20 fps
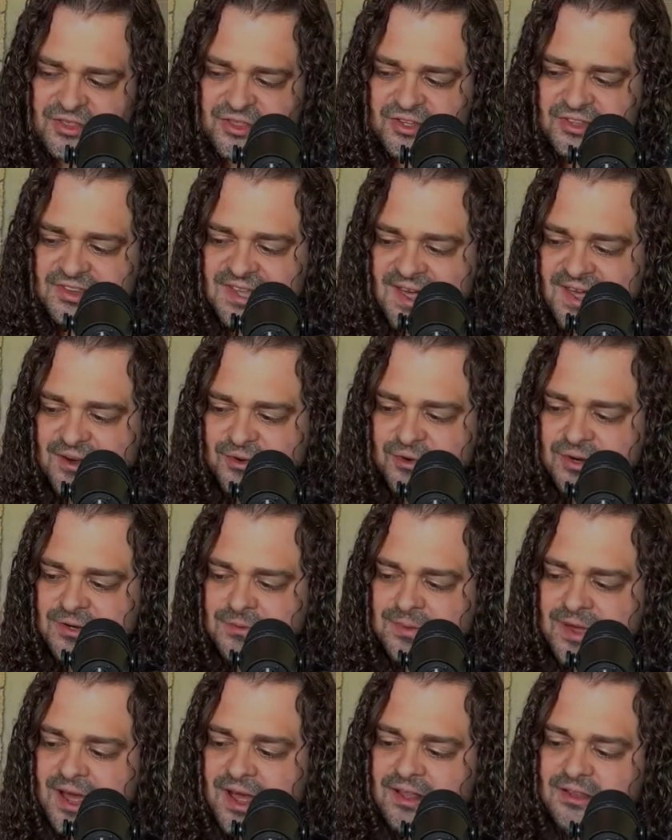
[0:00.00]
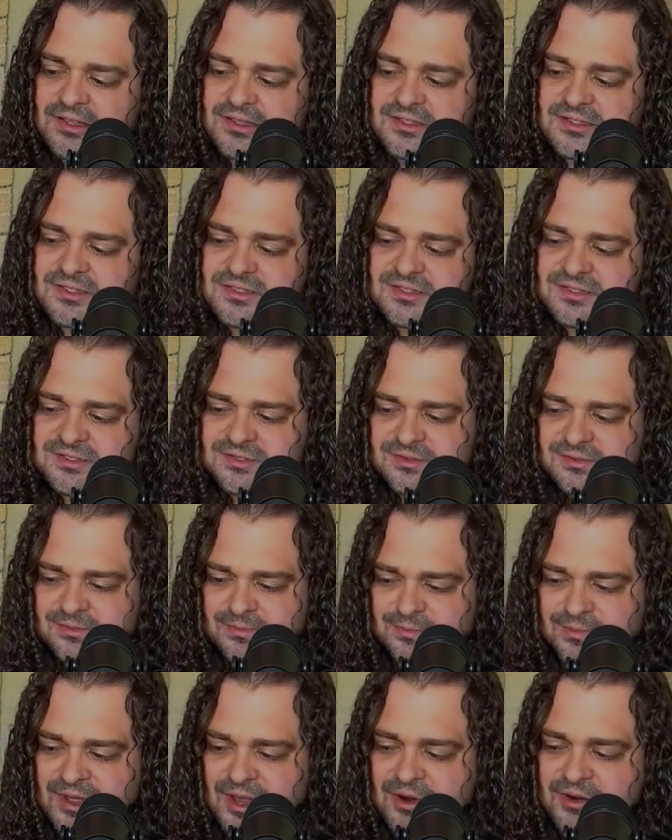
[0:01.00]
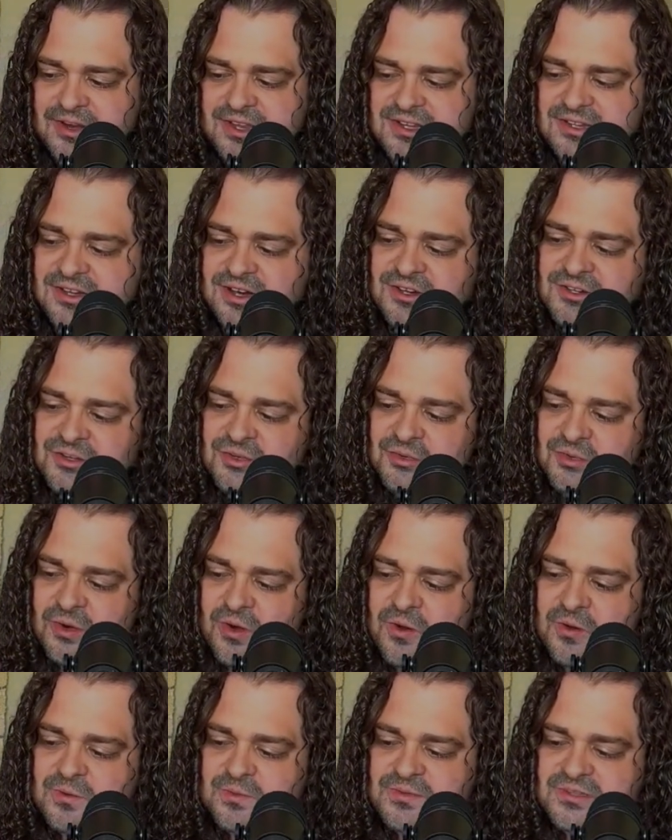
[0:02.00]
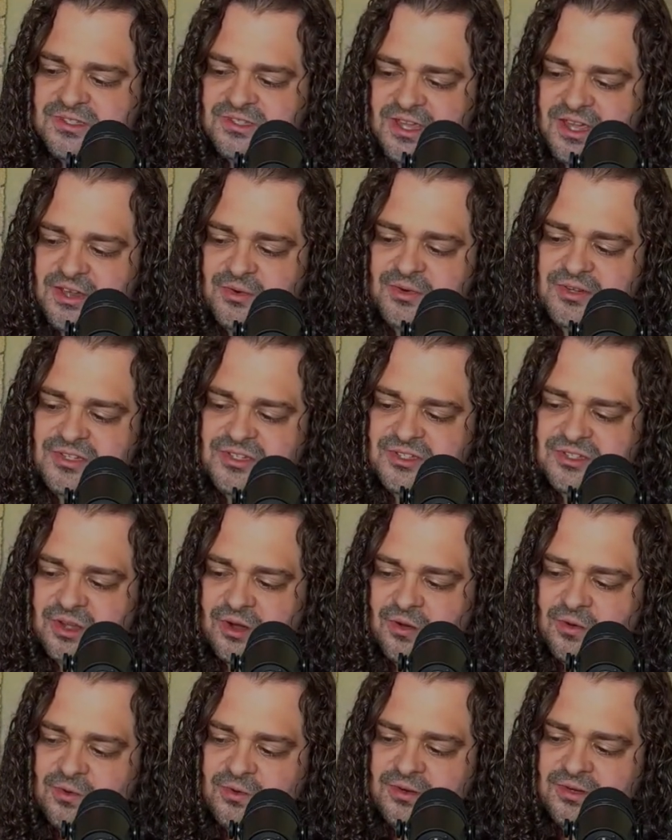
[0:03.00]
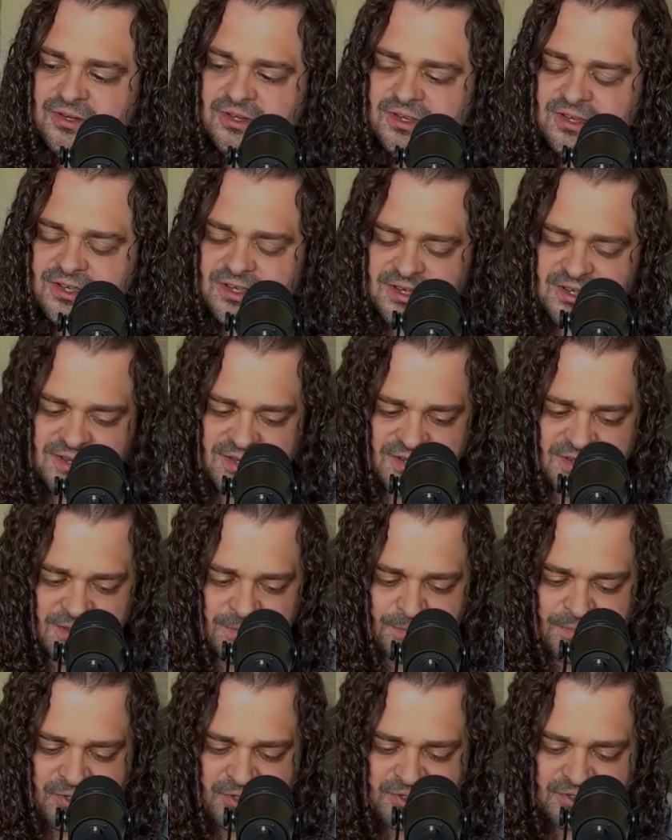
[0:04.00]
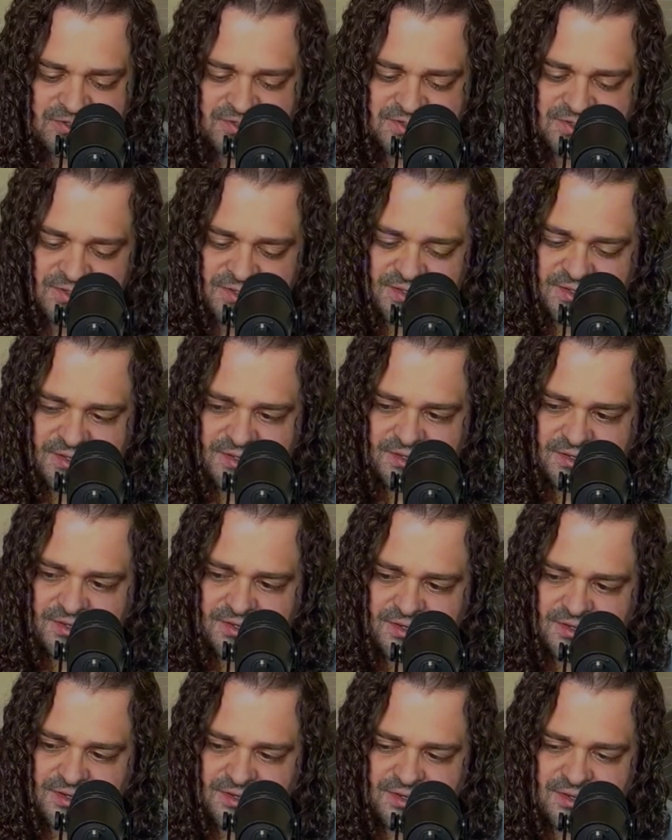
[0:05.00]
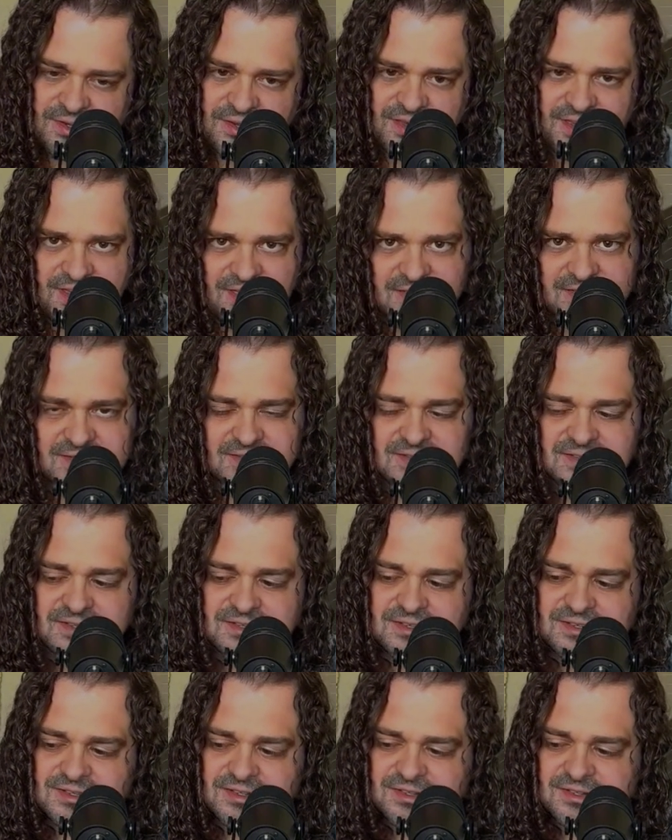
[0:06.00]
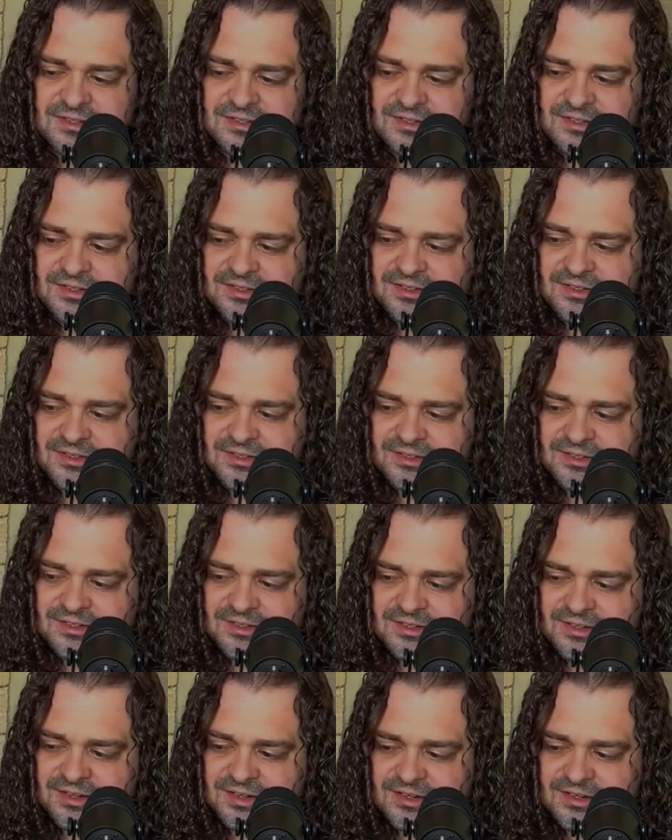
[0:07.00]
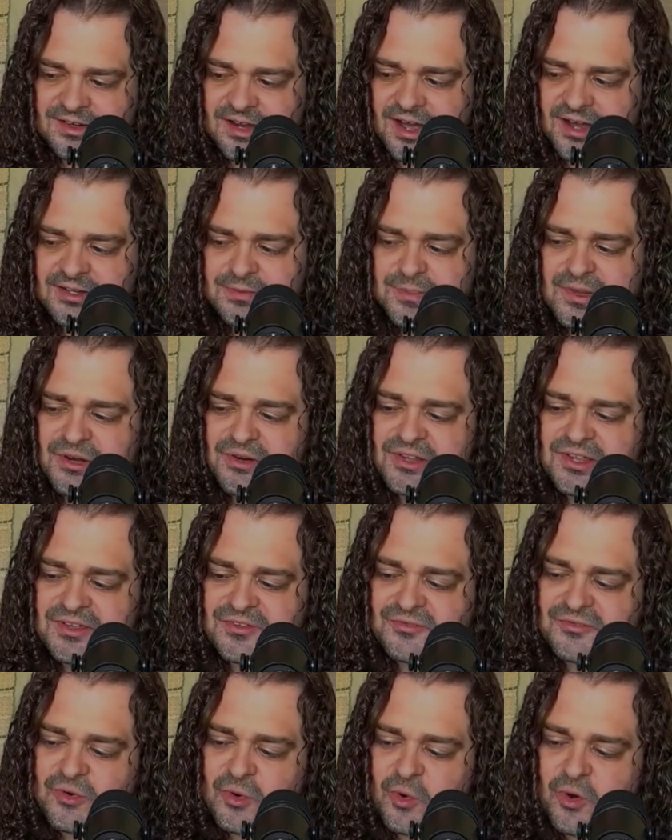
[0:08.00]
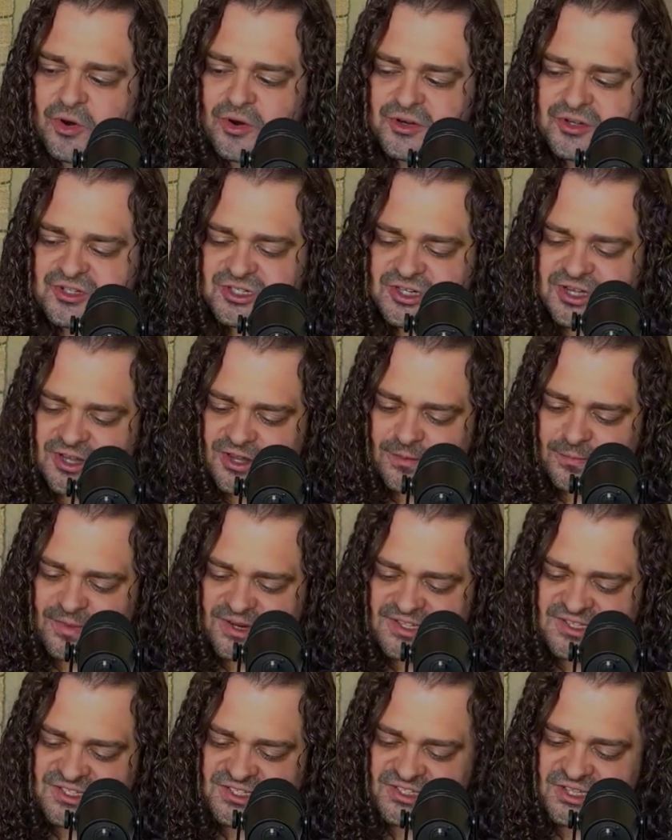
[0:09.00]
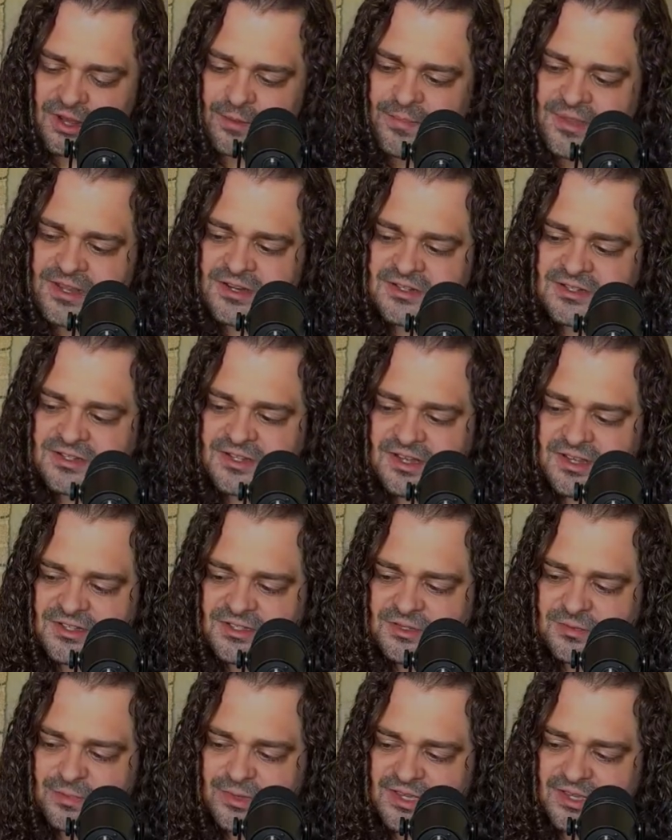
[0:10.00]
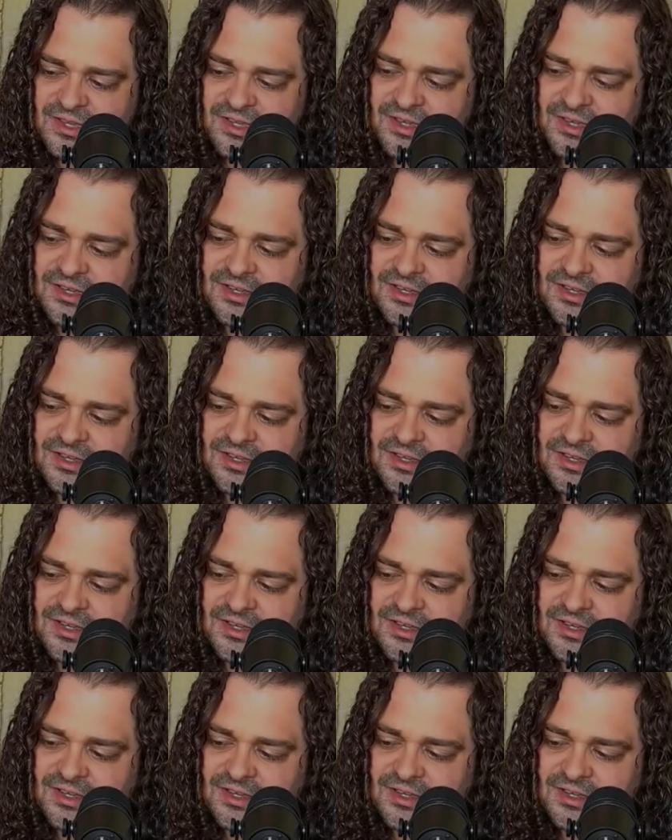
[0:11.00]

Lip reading: Lateran Palace, buried under Rome's sacred stone, he built it. Not merely forged, but summoned into being.